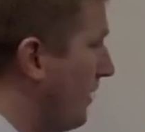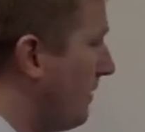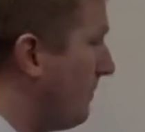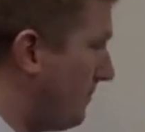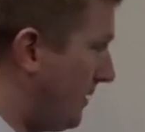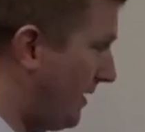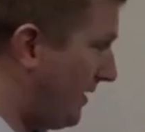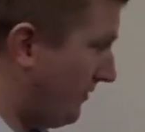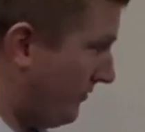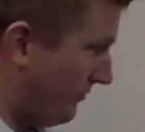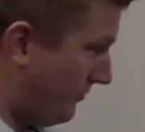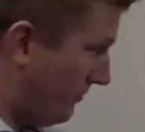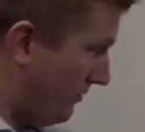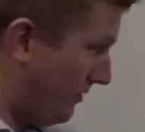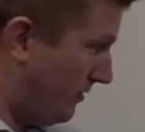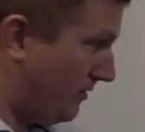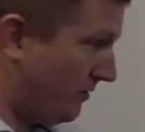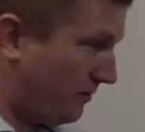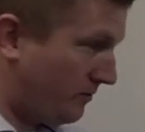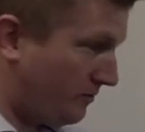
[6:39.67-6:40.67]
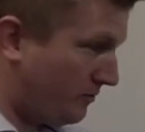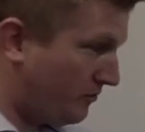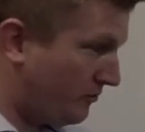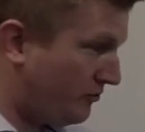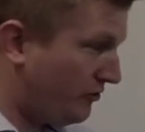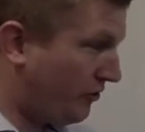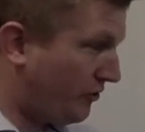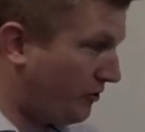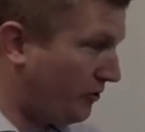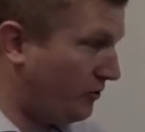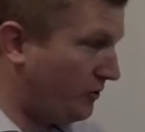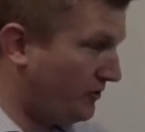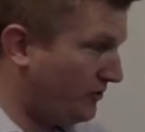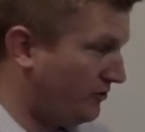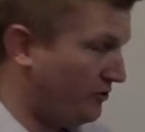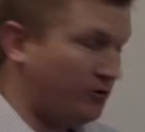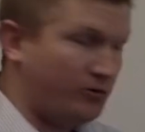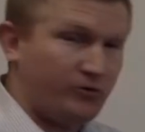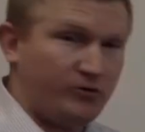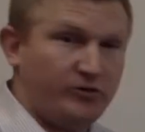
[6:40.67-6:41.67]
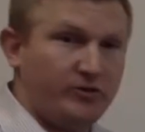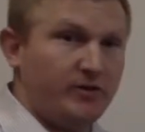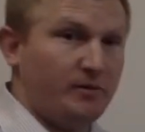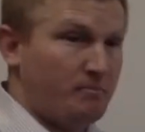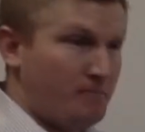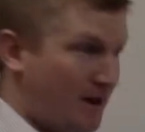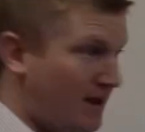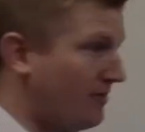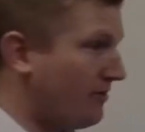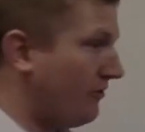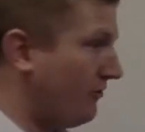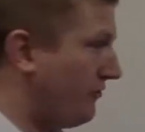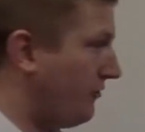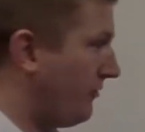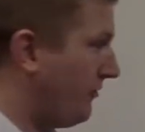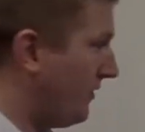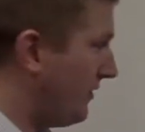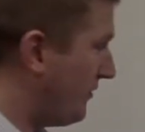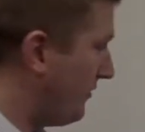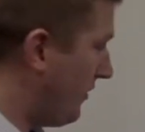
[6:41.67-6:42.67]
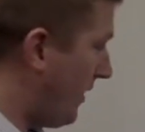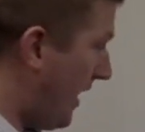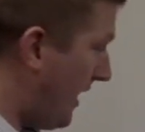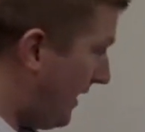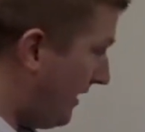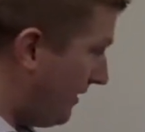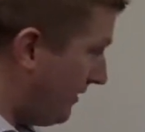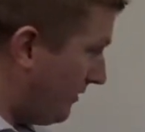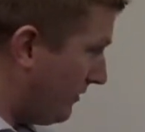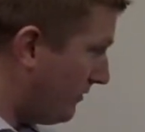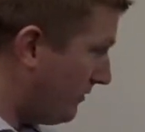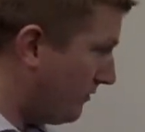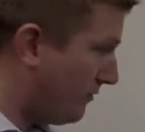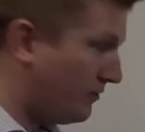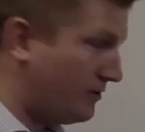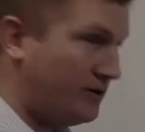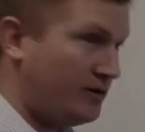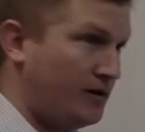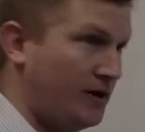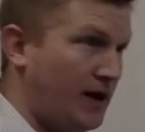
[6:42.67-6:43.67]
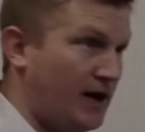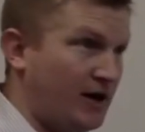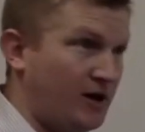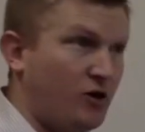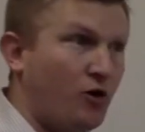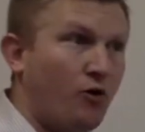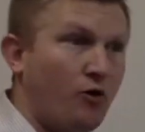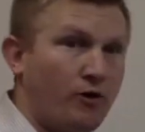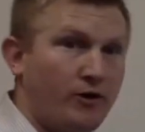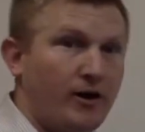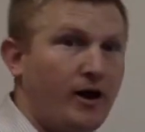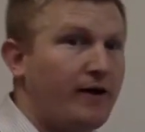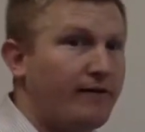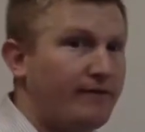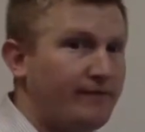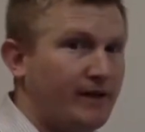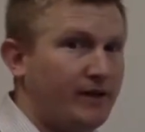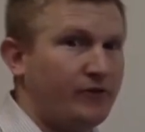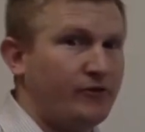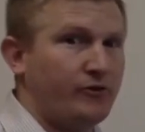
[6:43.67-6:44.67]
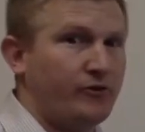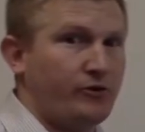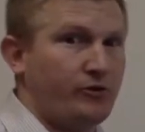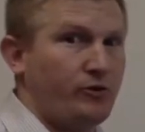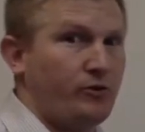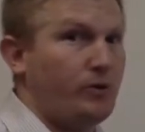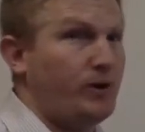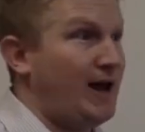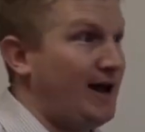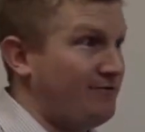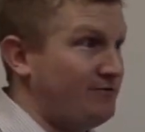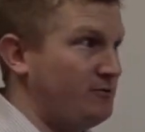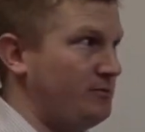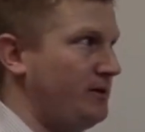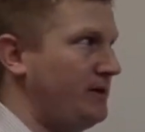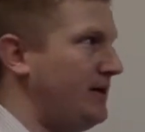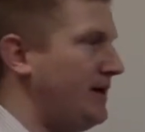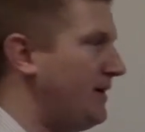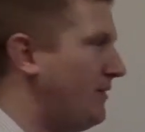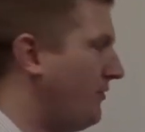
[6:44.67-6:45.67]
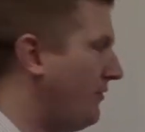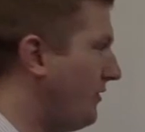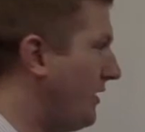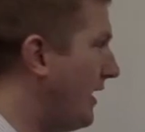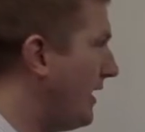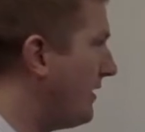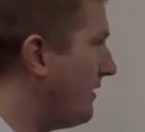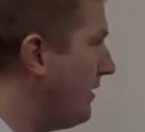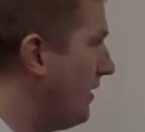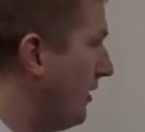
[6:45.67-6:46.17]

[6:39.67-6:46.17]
Because the circle was used to make the surface, so any chord of that circle would have to be inside.